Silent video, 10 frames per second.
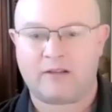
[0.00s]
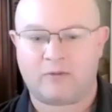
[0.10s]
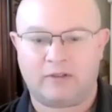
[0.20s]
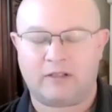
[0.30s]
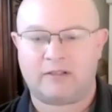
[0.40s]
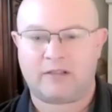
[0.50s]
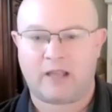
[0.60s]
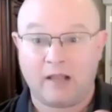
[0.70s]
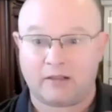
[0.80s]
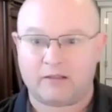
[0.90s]
It's one thing to say,
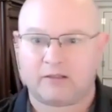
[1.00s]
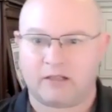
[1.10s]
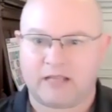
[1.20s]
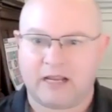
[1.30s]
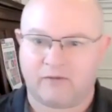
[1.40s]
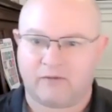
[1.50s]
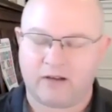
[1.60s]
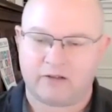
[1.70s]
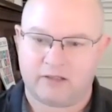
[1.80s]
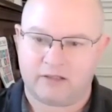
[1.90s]
hey, let's take
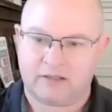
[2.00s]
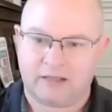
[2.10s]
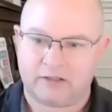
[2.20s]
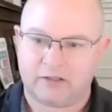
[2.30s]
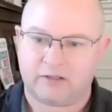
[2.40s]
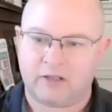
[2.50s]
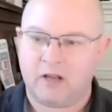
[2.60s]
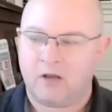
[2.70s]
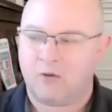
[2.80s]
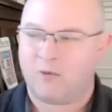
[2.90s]
advantage of this intelligence.
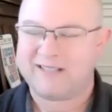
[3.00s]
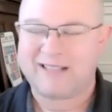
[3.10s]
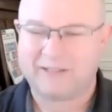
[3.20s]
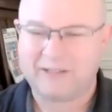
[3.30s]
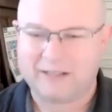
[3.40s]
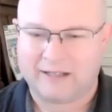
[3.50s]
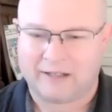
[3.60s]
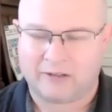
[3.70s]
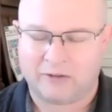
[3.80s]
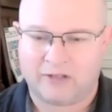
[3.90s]
What does that look like on
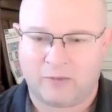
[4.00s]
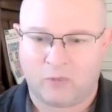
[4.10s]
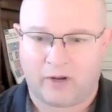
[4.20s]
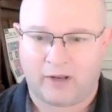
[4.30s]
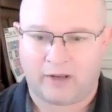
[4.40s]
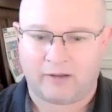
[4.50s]
a Tuesday morning?